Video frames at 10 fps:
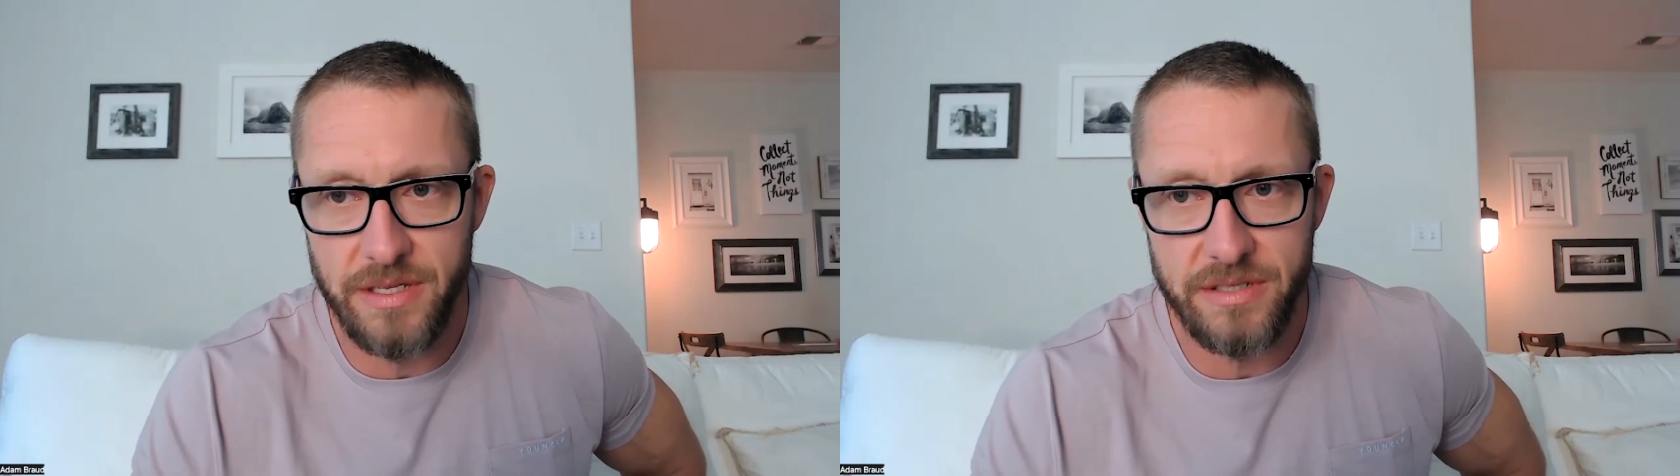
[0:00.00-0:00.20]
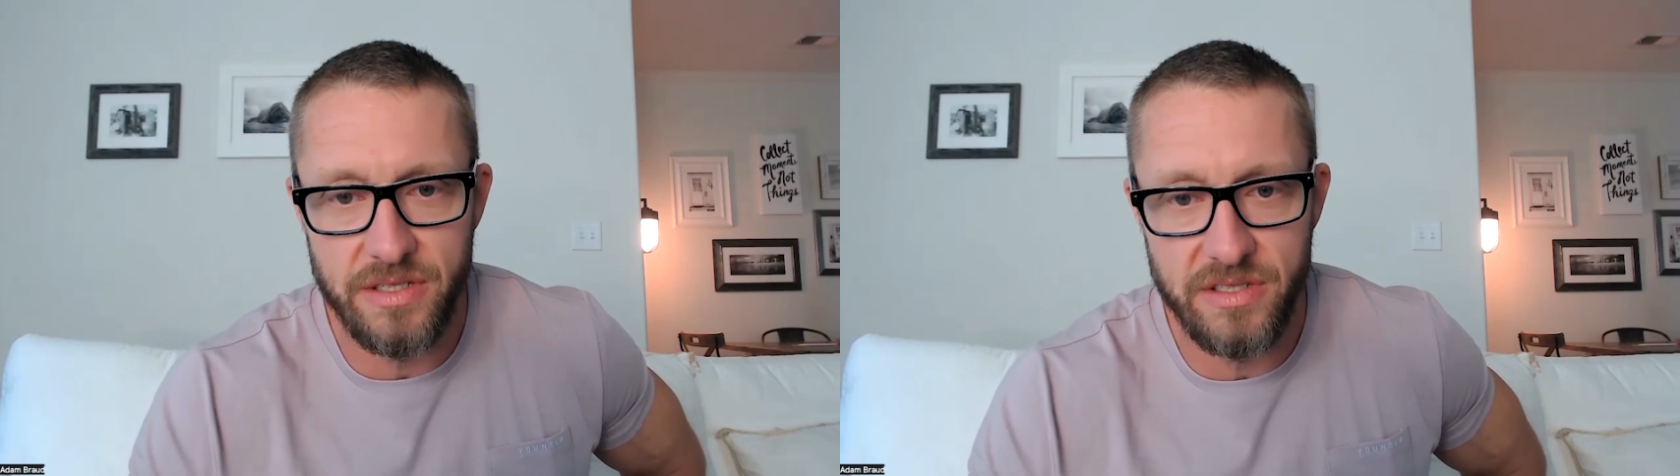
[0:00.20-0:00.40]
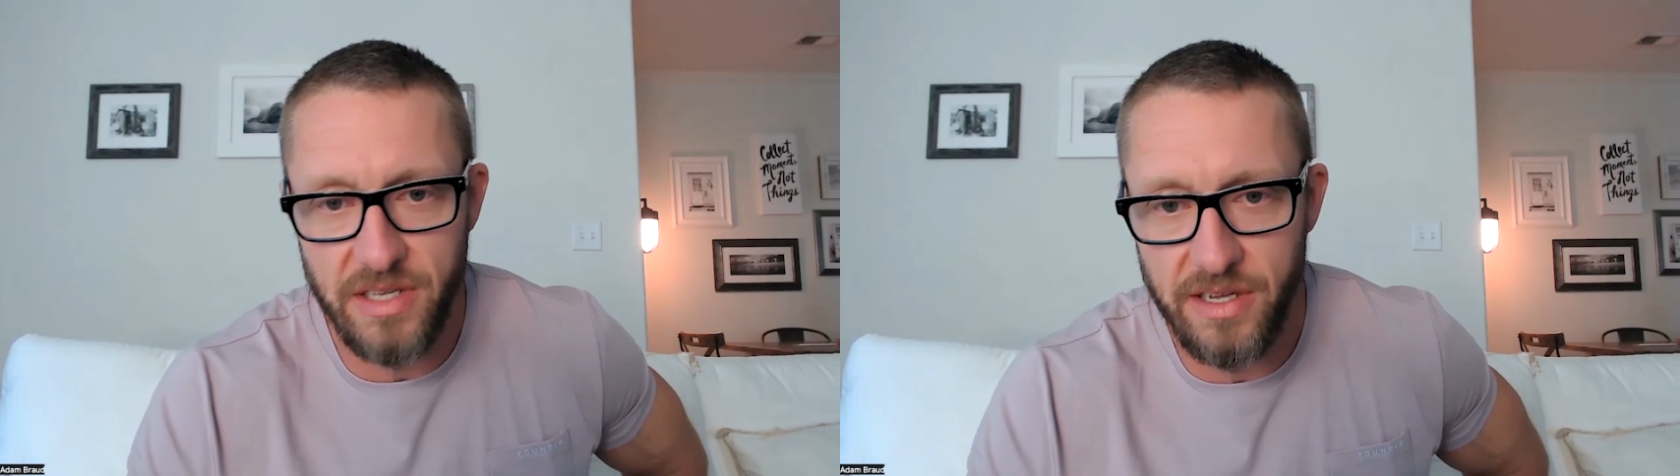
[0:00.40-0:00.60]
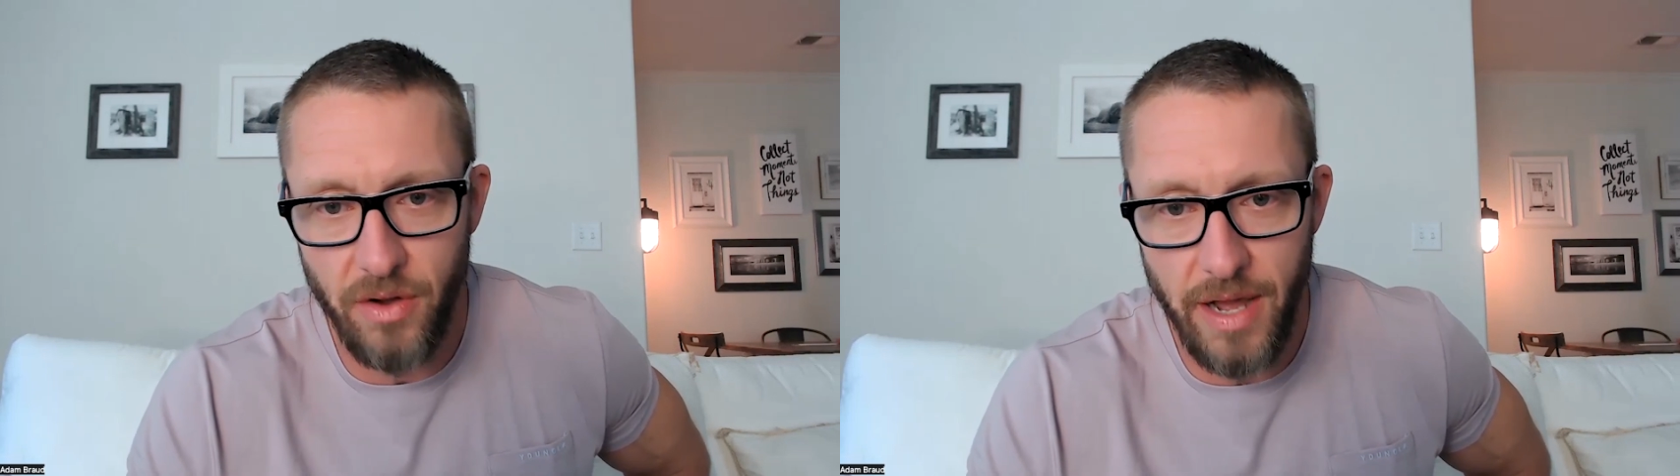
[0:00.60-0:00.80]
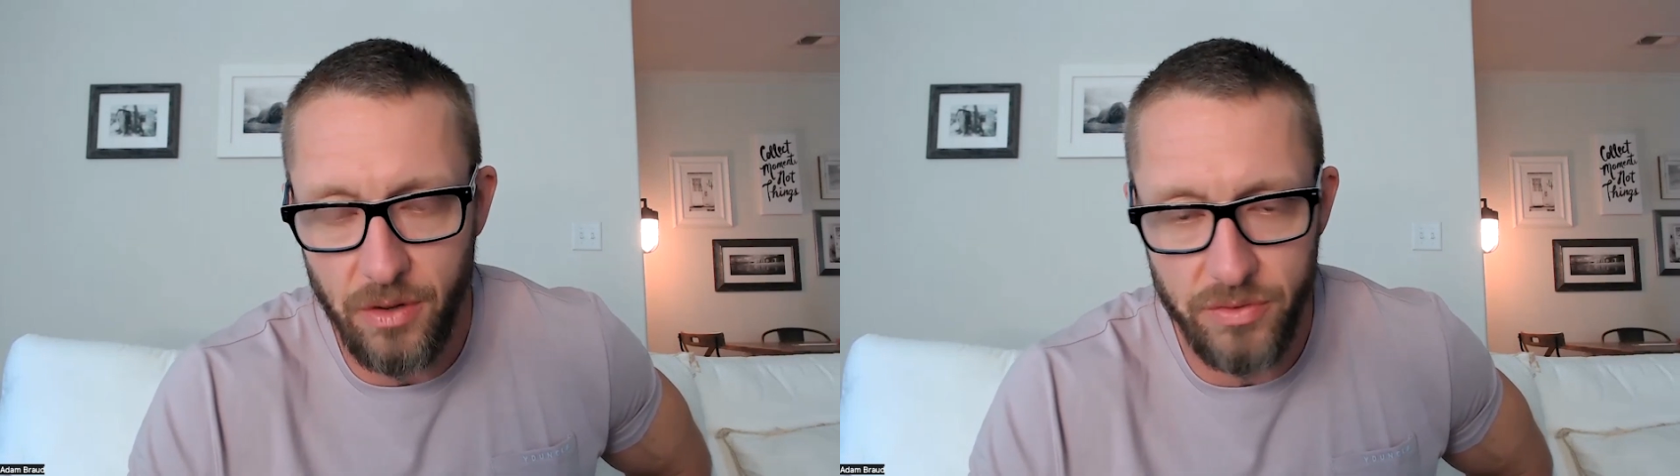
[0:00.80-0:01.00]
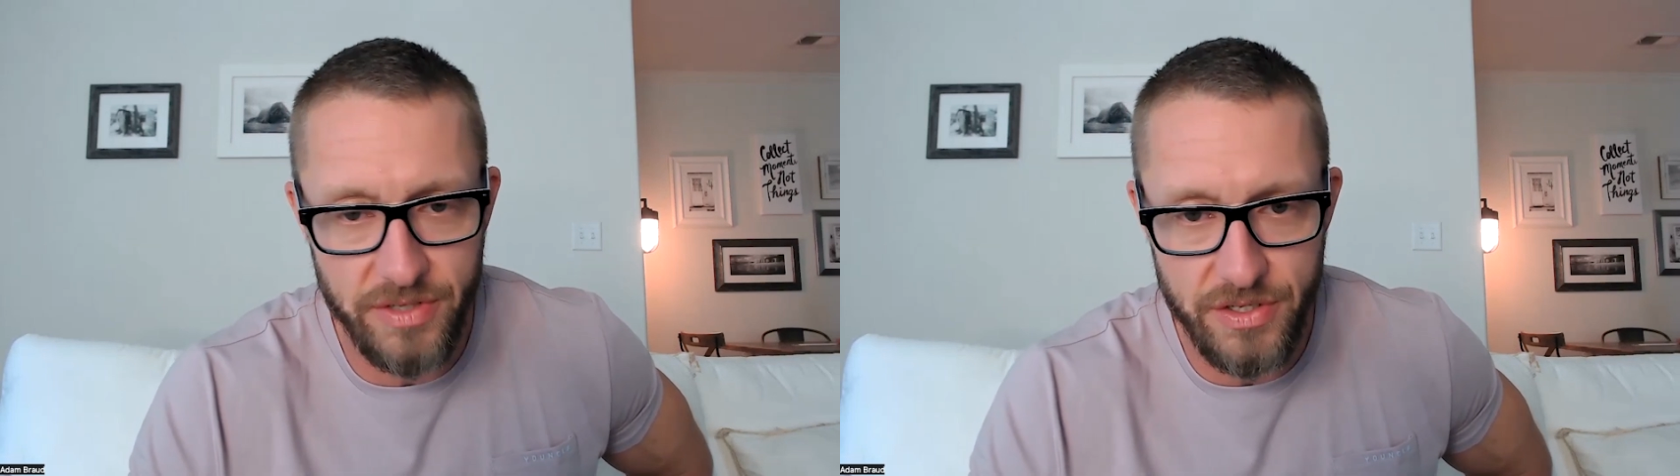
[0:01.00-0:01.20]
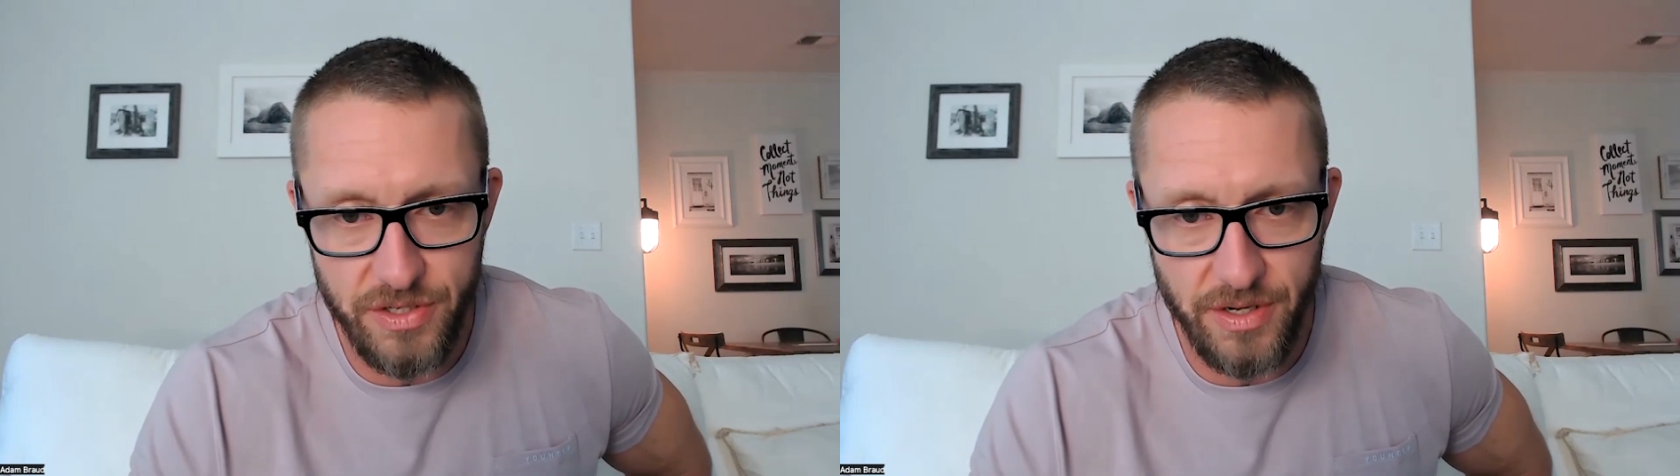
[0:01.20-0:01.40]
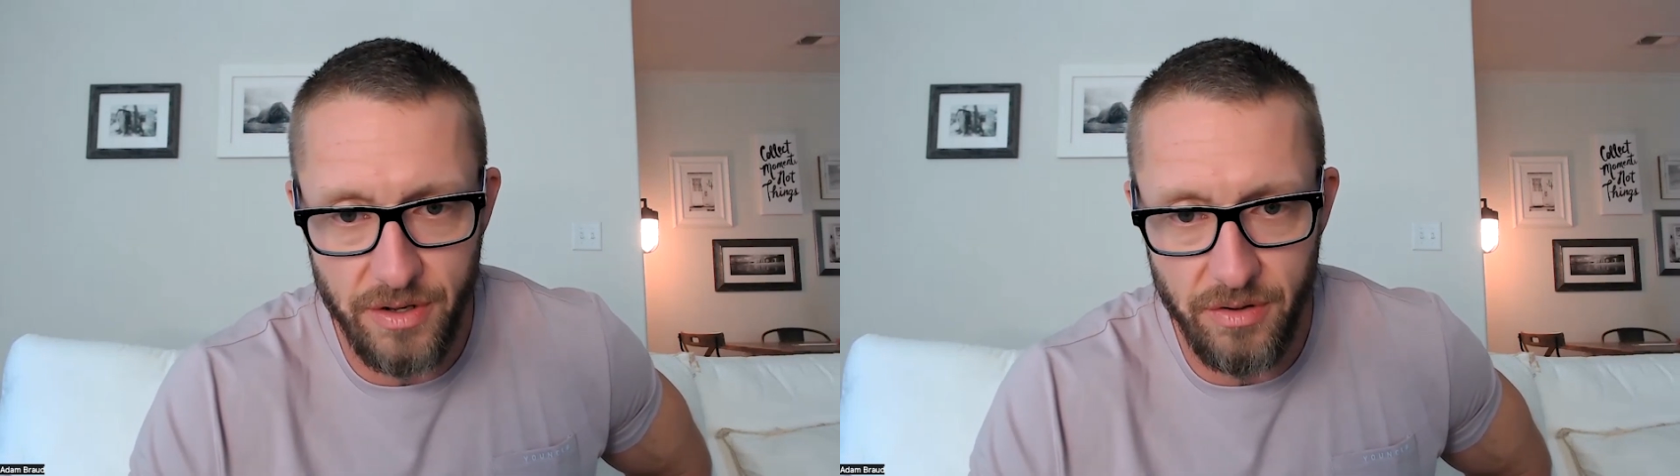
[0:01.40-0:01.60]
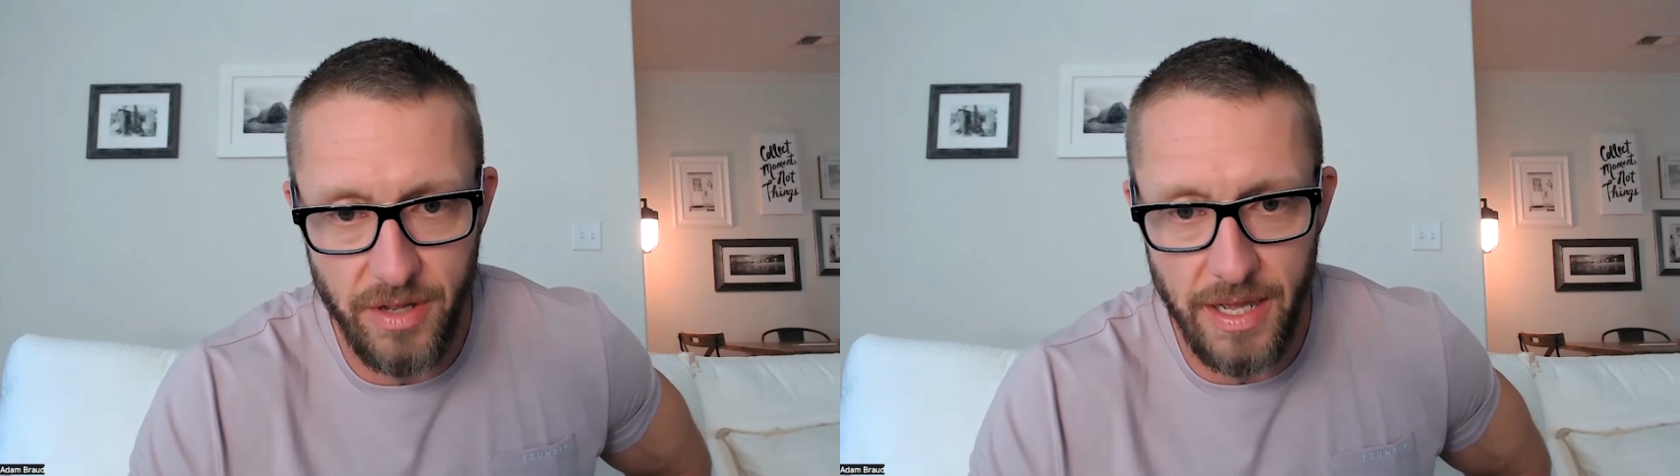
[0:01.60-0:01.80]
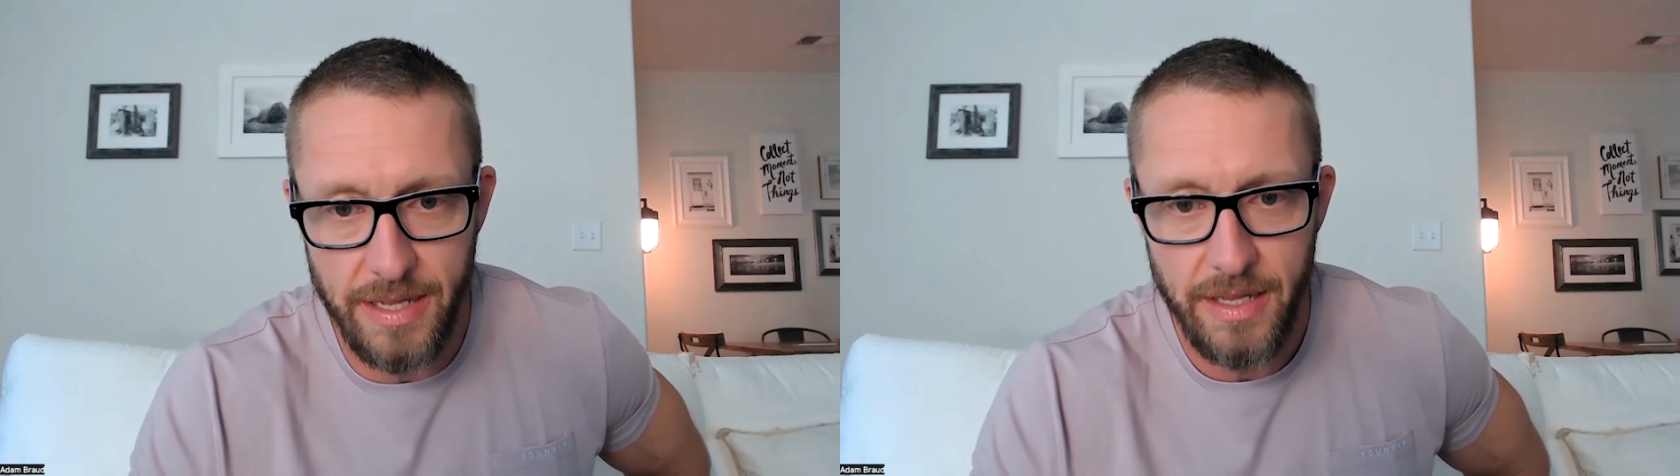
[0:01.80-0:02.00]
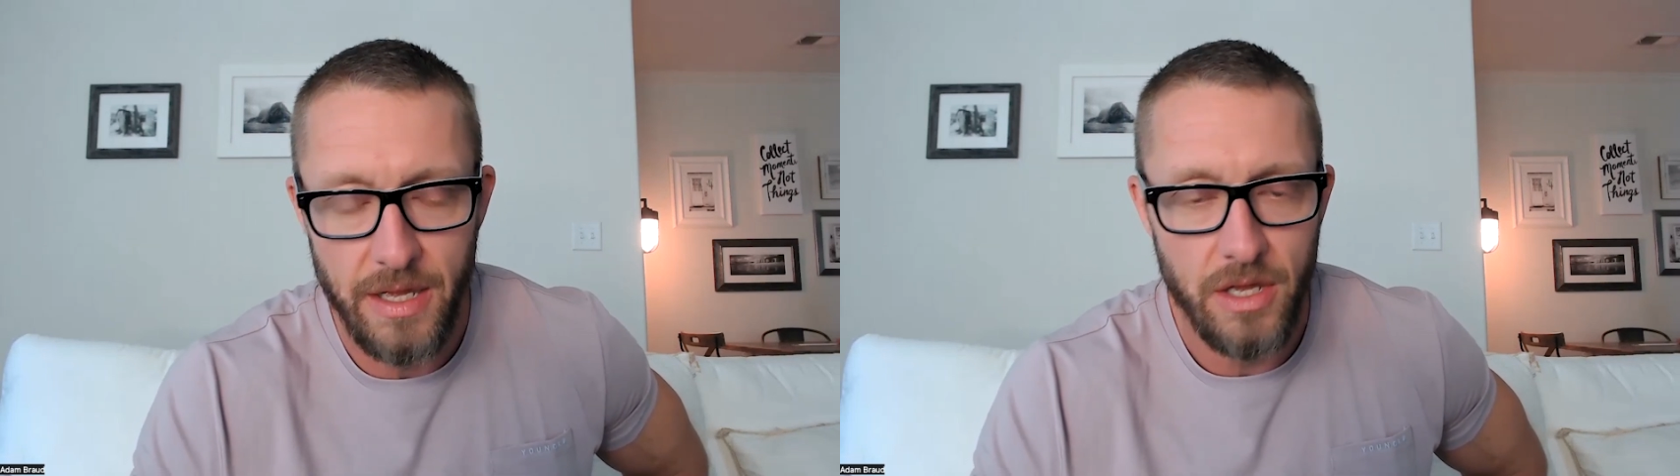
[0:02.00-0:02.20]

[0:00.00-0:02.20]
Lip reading: This is skill acquisition. Okay.